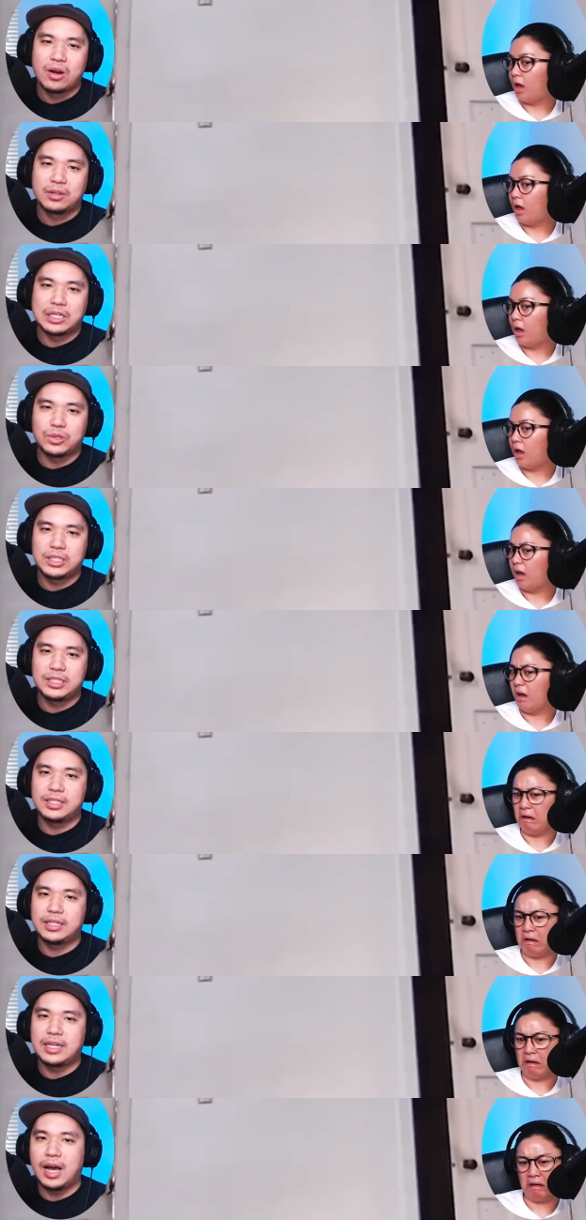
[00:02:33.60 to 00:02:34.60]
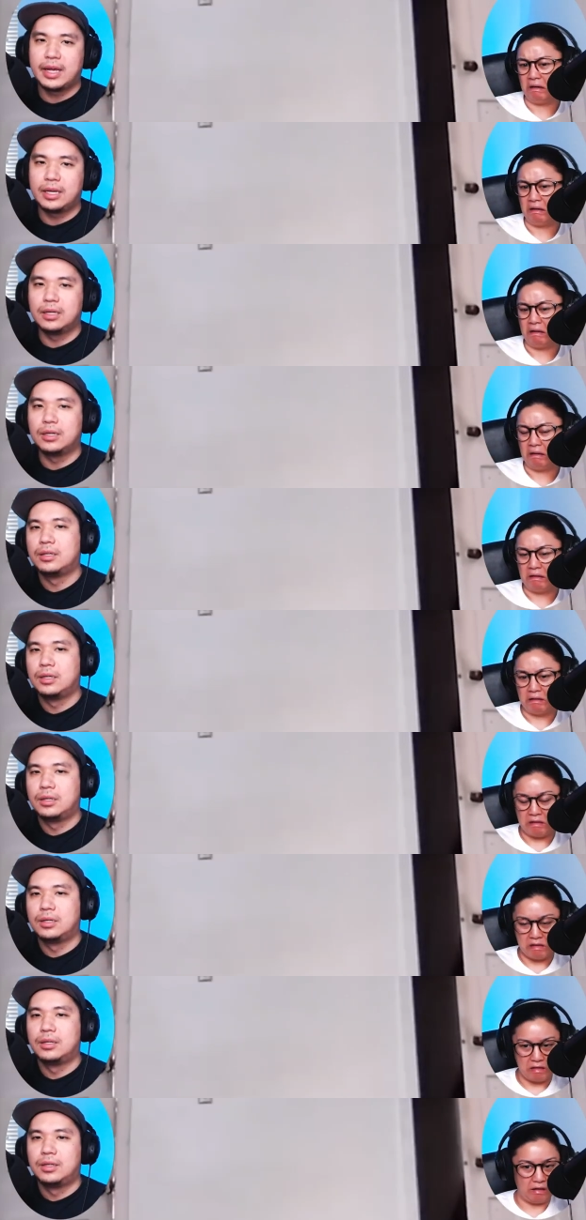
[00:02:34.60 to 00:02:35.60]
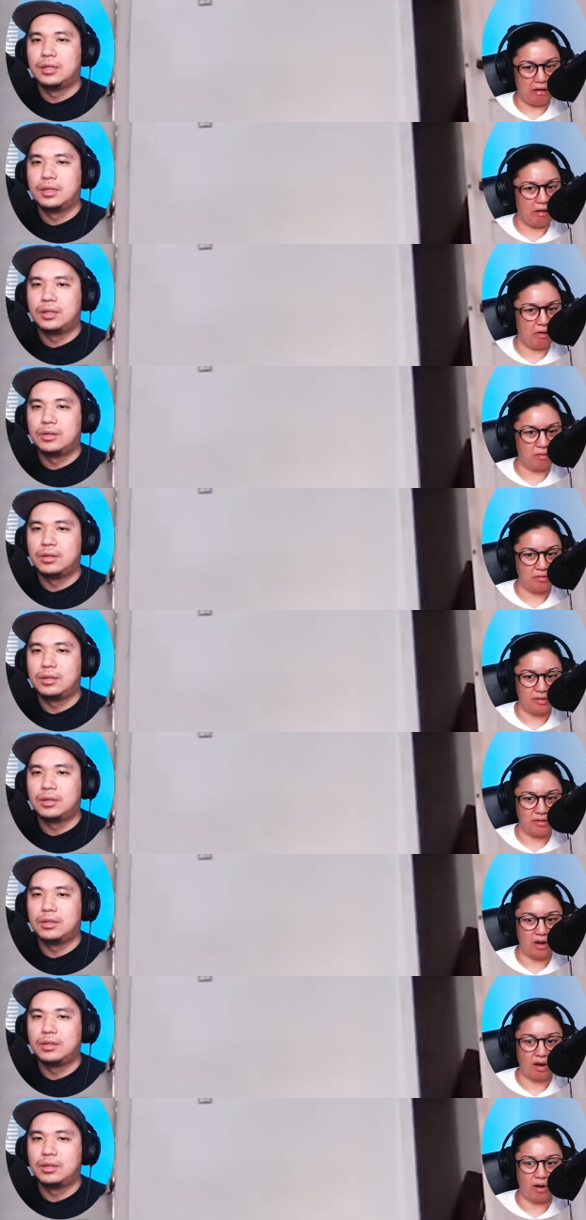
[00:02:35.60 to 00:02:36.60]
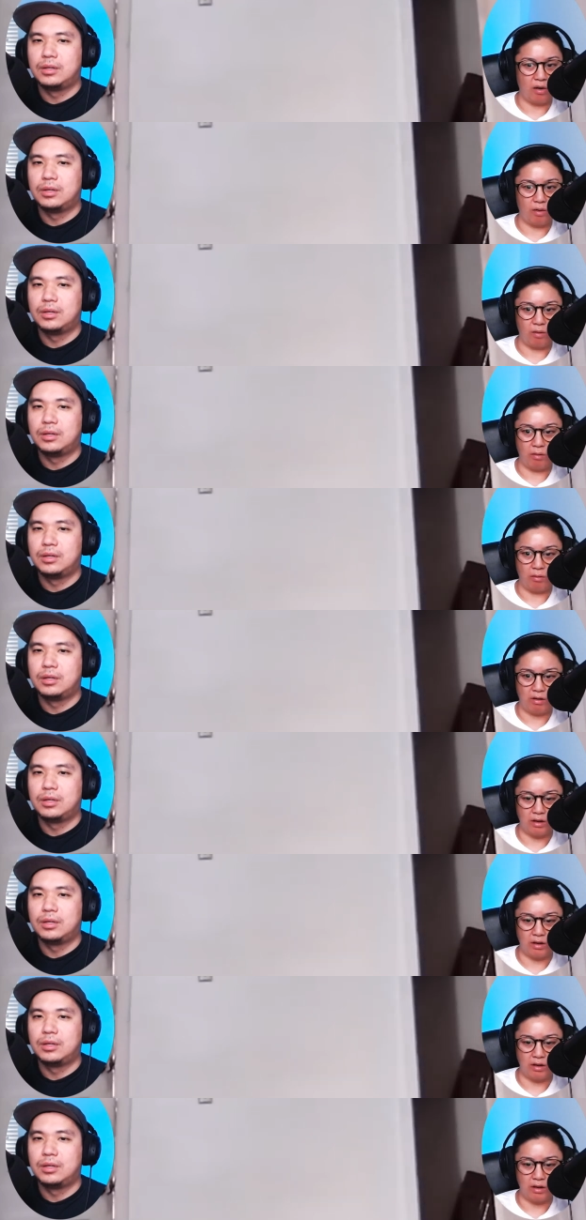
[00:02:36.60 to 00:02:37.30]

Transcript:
Speaker 1: That's why she said hi.
Speaker 2: Oh no.